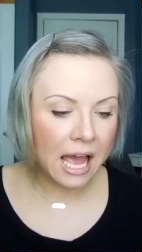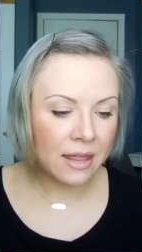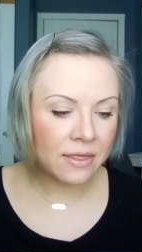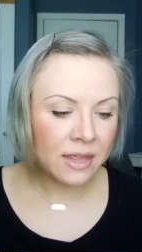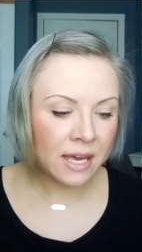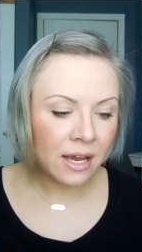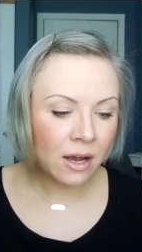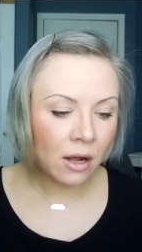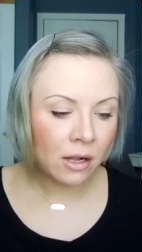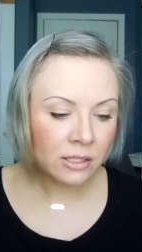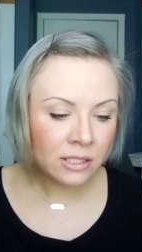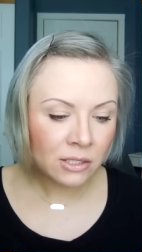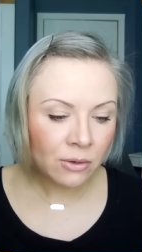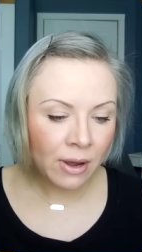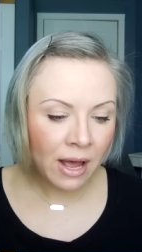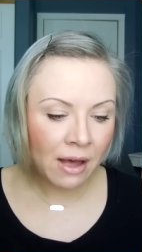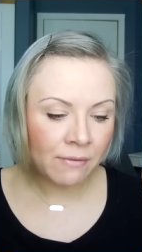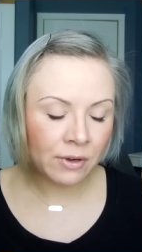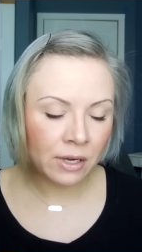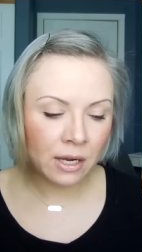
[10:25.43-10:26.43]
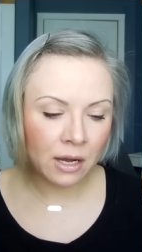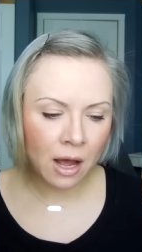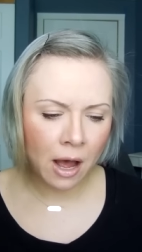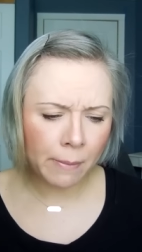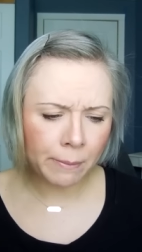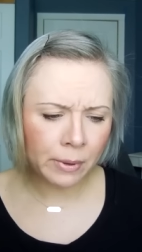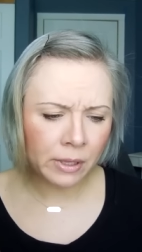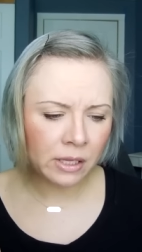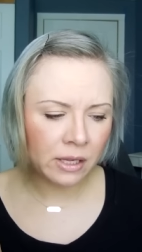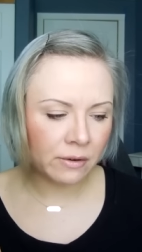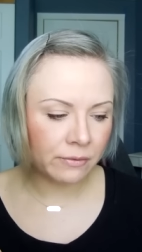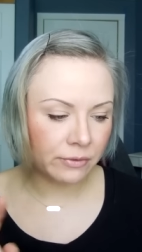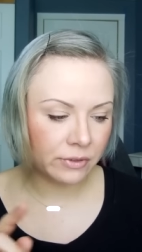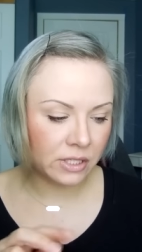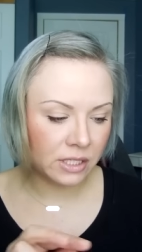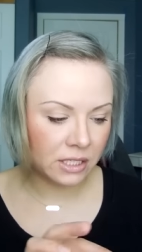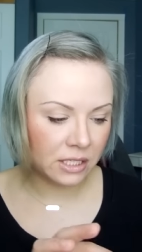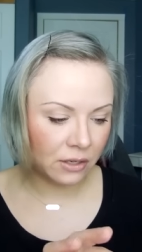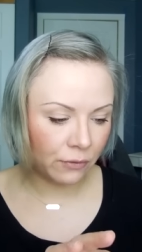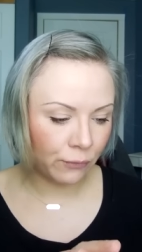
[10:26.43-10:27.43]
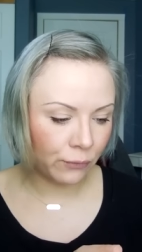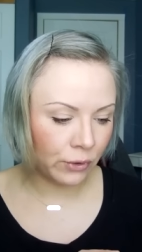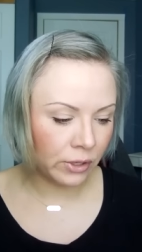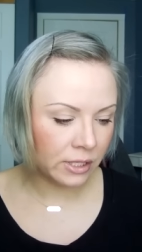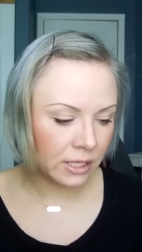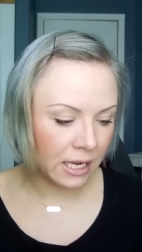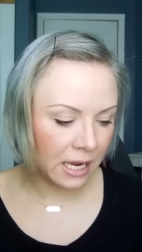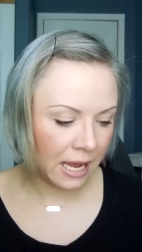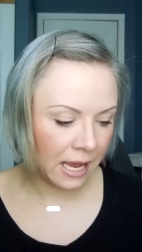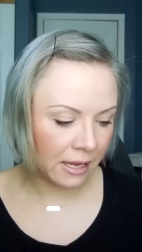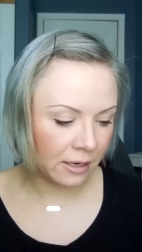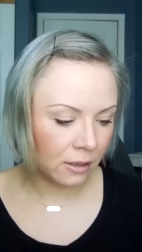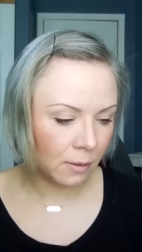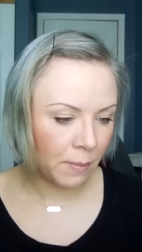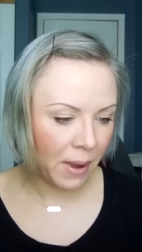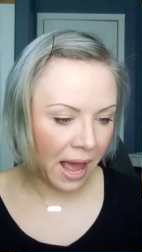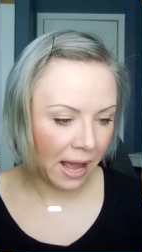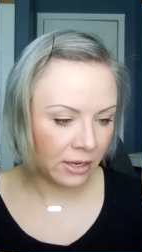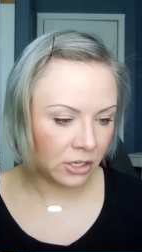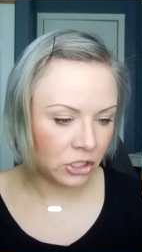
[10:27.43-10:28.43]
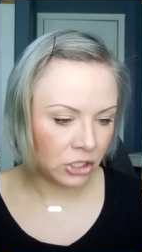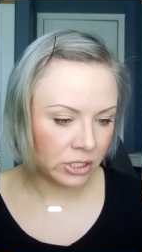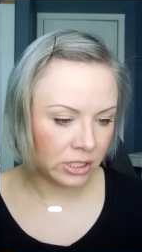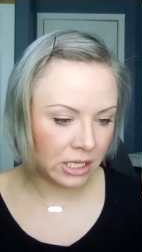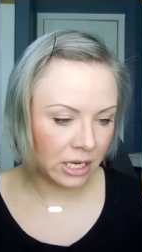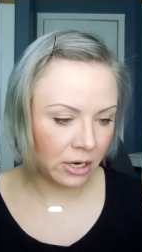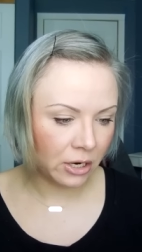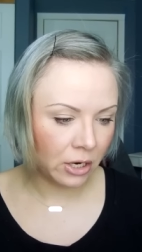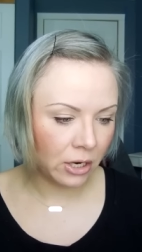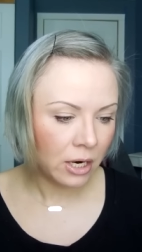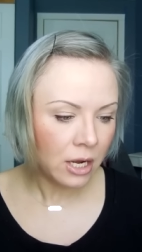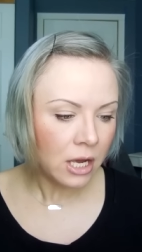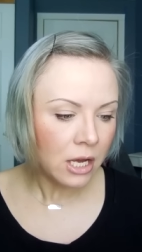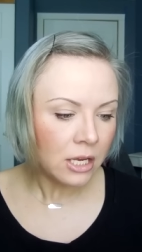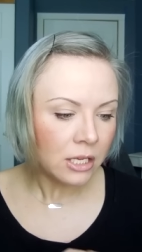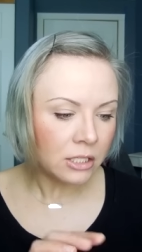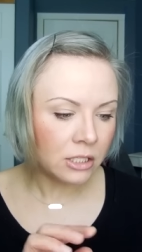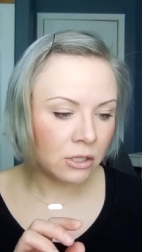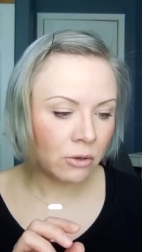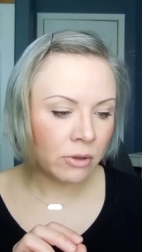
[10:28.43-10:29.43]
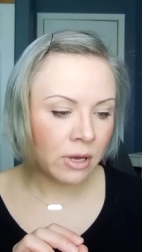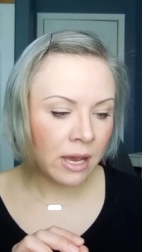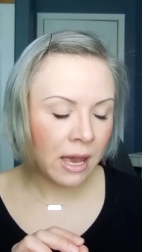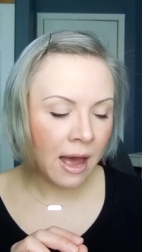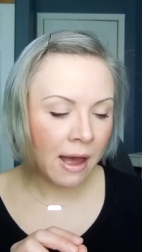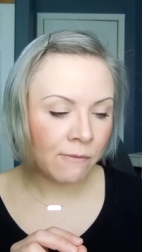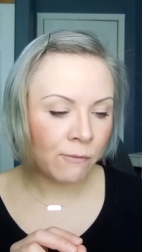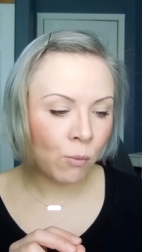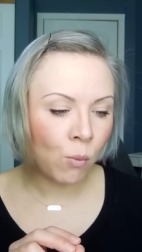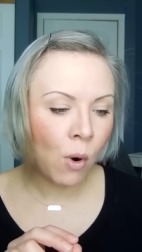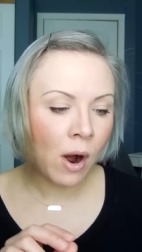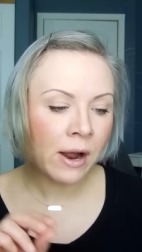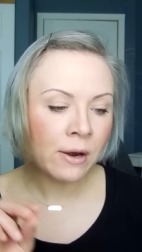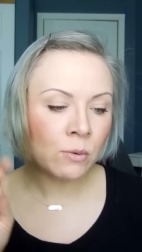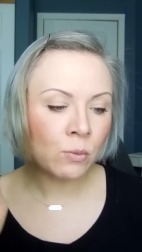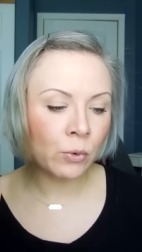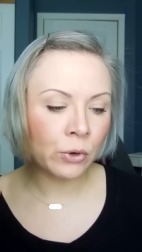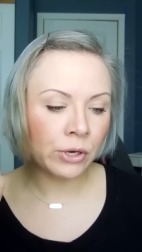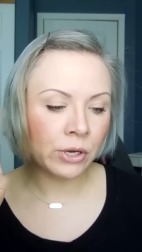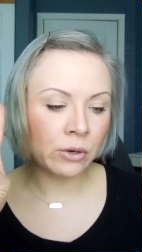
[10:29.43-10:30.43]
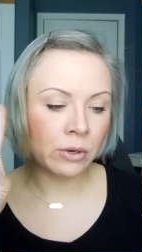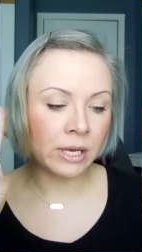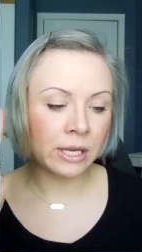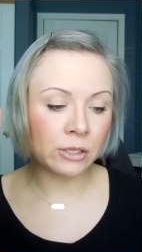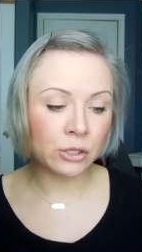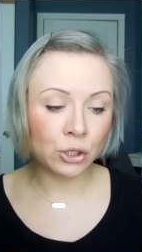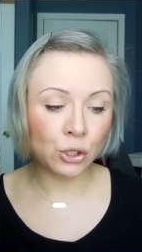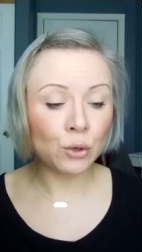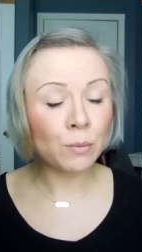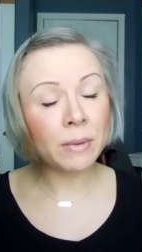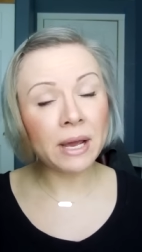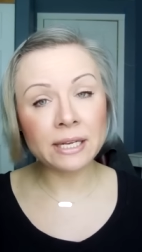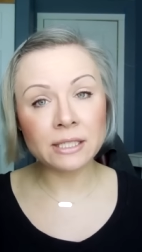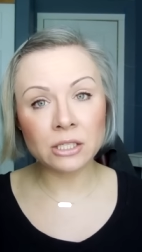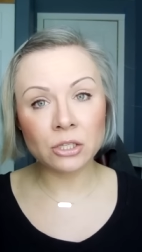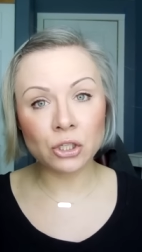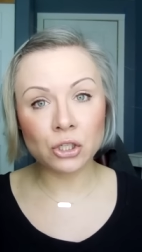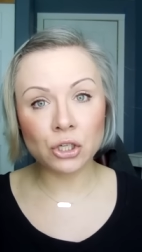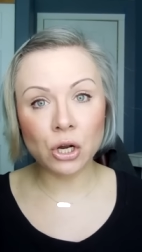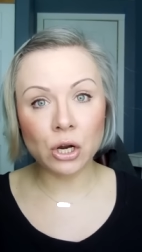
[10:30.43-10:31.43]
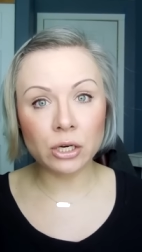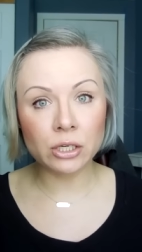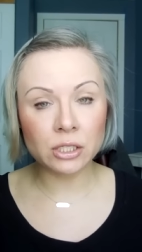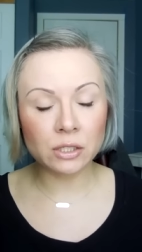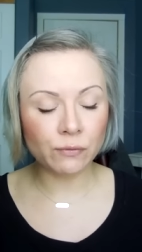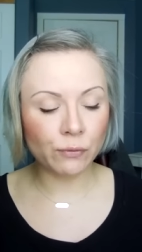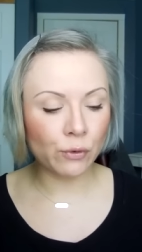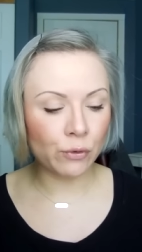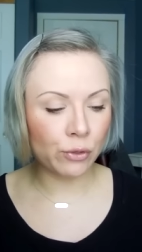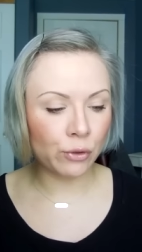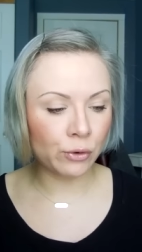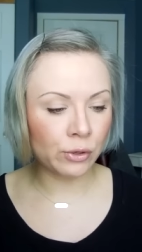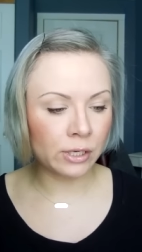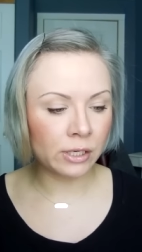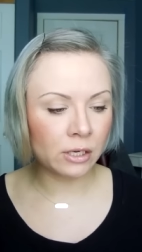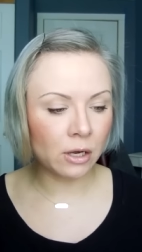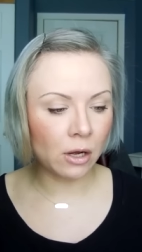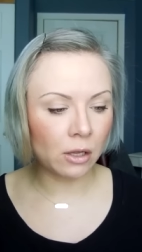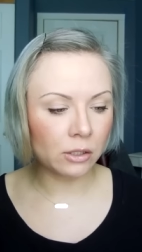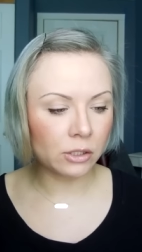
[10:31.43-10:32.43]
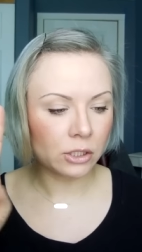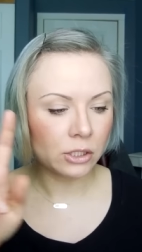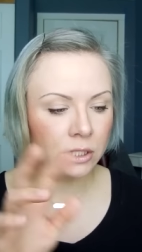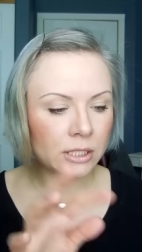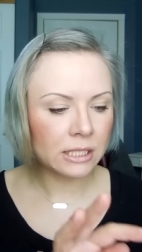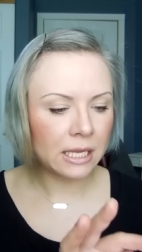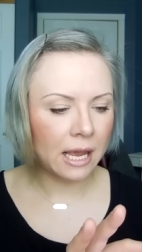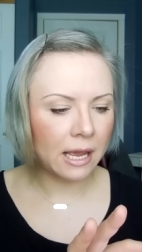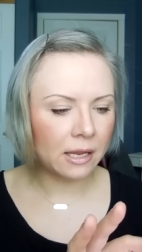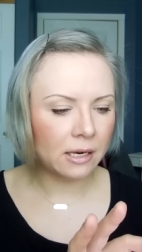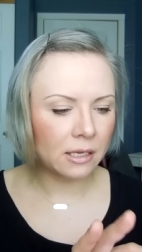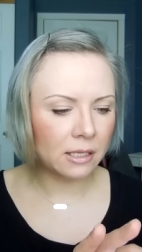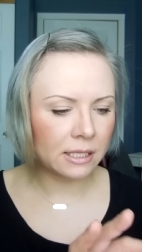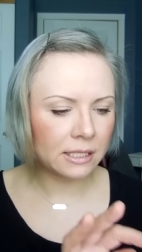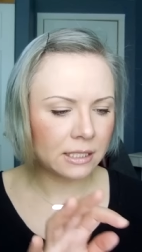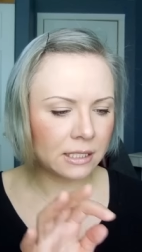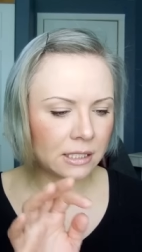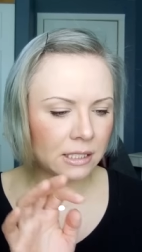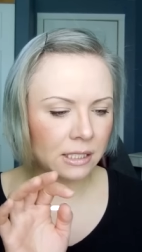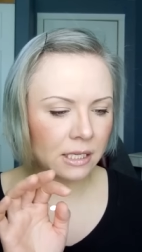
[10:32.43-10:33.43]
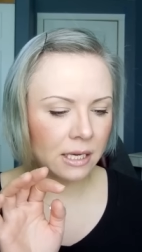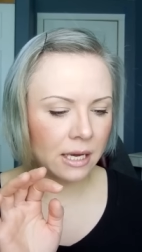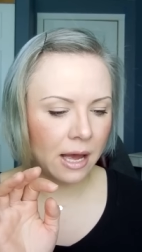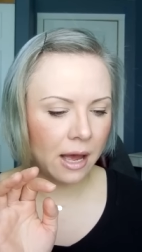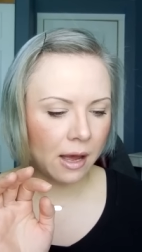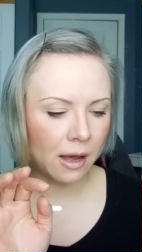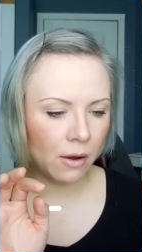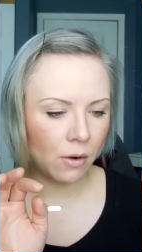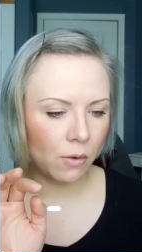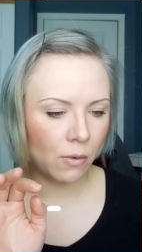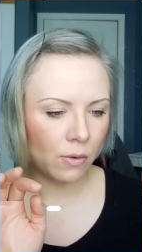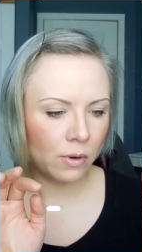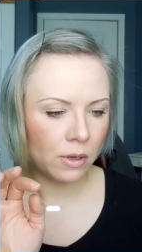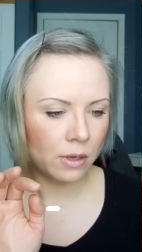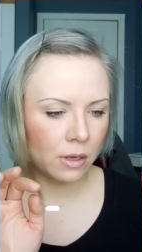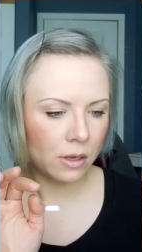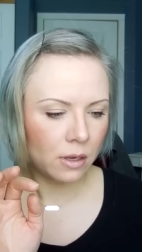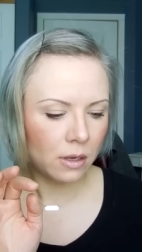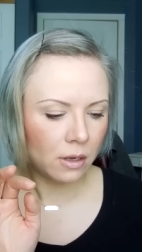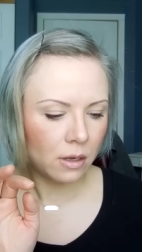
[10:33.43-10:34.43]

And they also have a couple of different candle packages here. So they have one where you get two mason jars for $30. And let's see how...